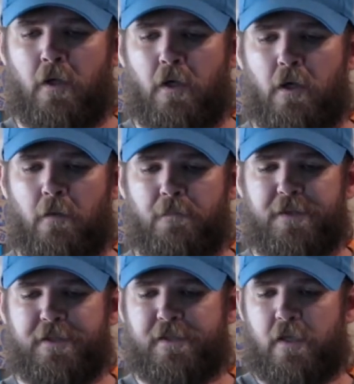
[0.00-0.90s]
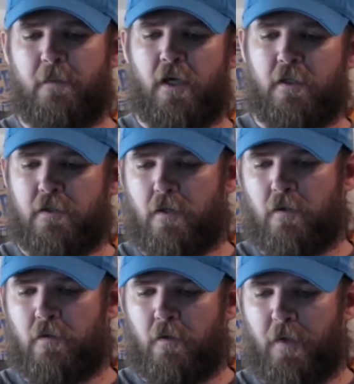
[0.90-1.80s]
The Z-Mans
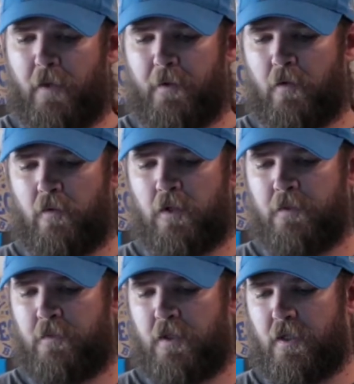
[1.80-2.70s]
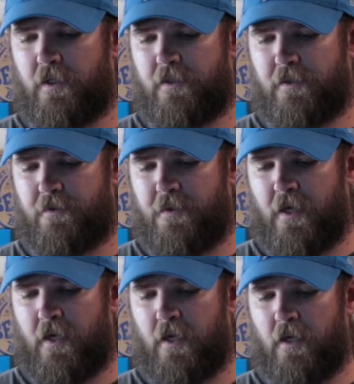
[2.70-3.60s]
are a real popular one because
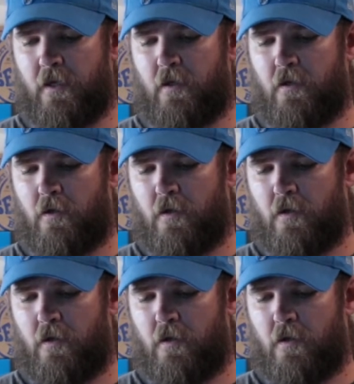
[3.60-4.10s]
they